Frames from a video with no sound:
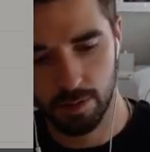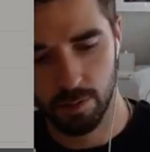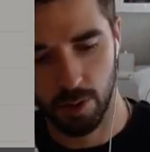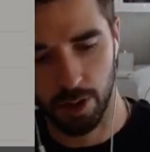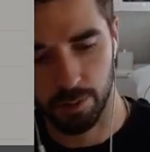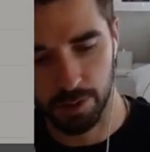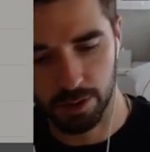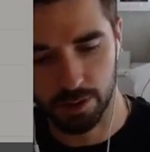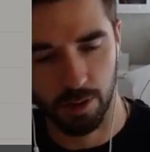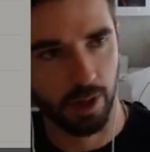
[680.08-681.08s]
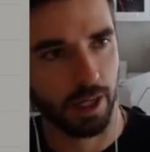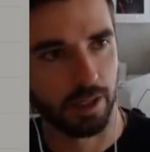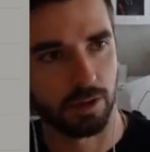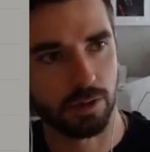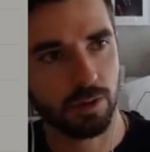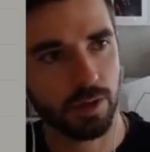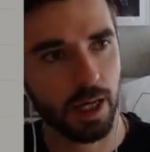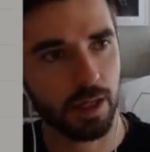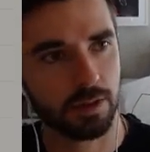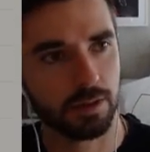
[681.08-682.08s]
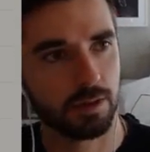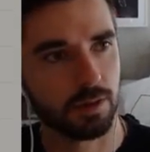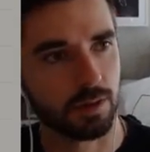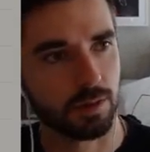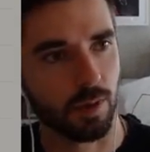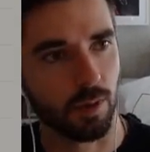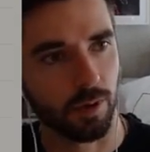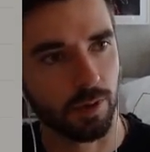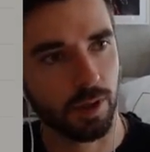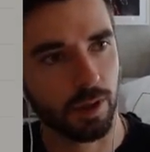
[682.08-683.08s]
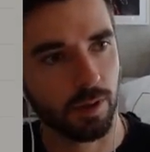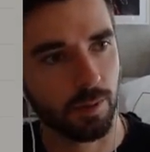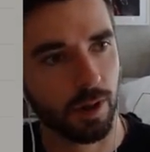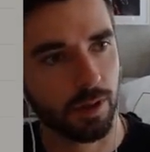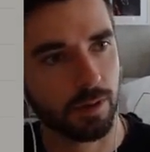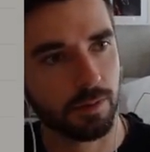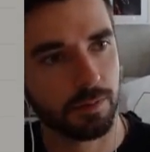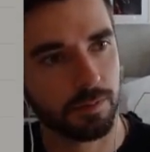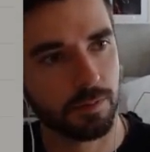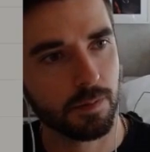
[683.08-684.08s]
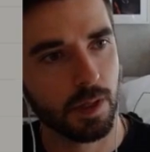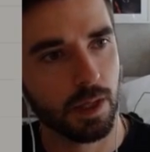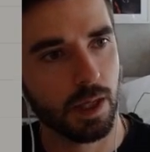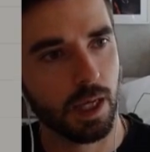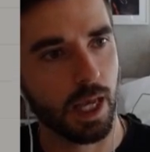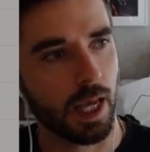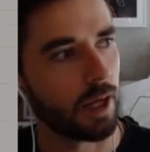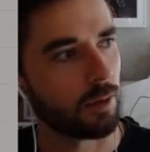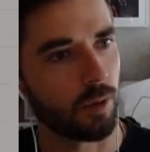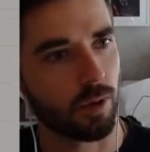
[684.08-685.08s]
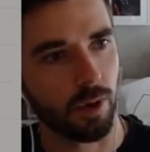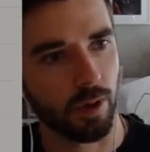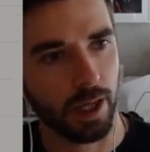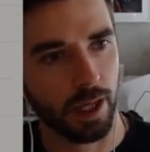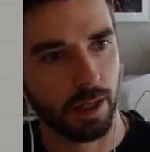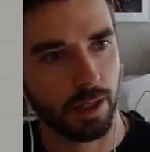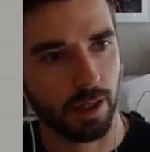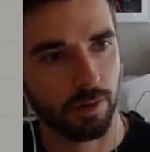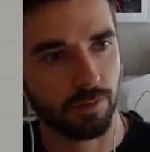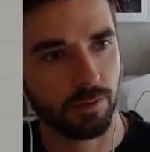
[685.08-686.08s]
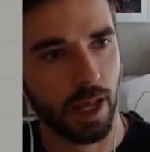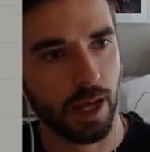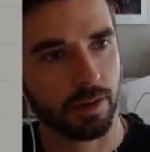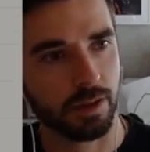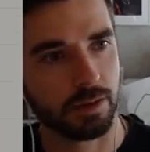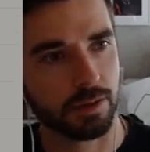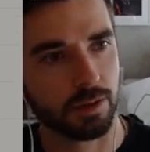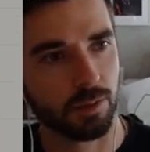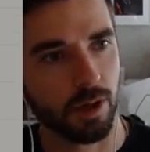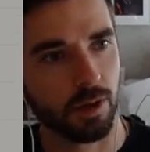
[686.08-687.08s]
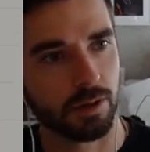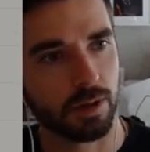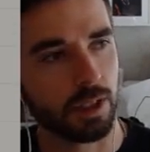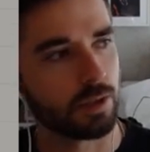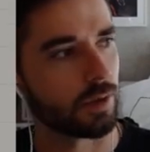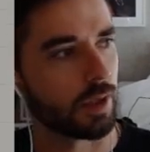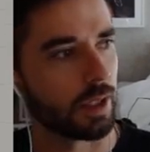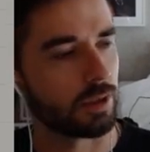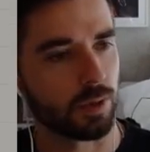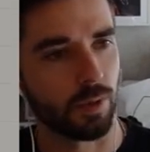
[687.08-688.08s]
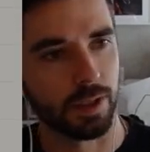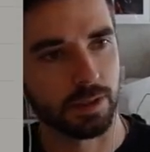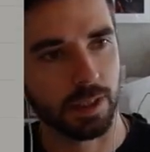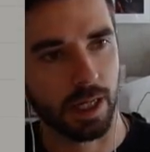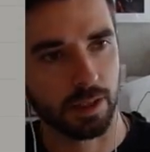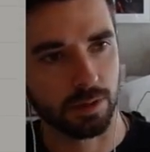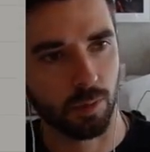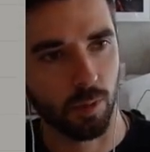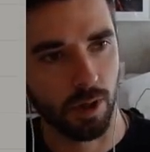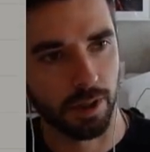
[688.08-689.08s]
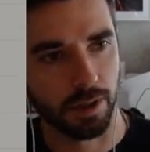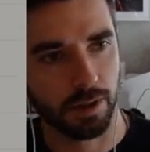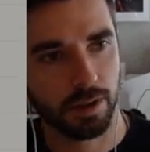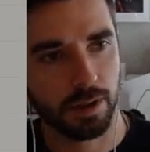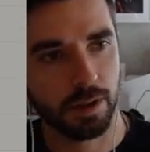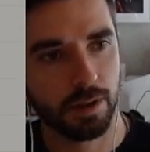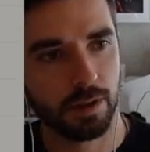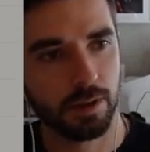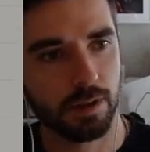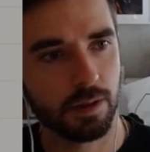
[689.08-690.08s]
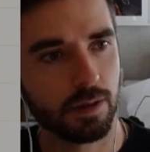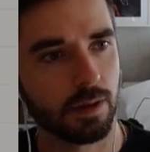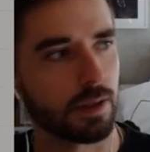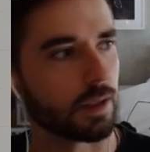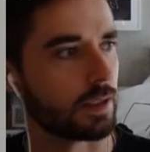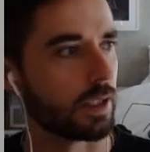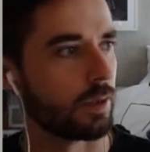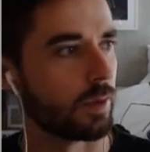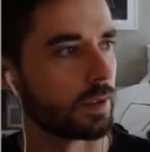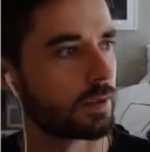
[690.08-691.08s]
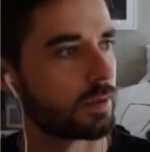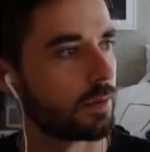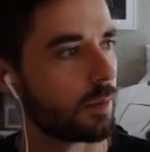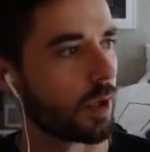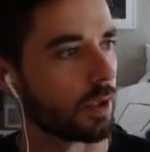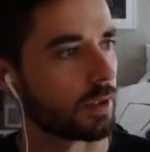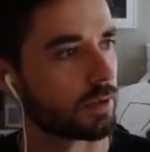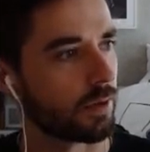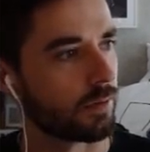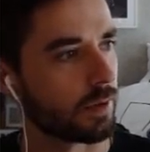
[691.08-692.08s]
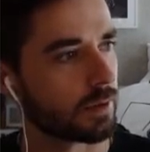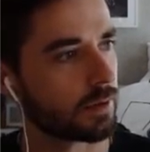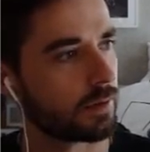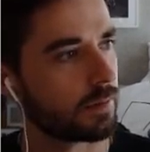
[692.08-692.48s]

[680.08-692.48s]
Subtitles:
Why don't we just go ahead and do that just while we're thinking about it? And we'll go ahead and flatten these as well so that it joins as one continuous poly surface.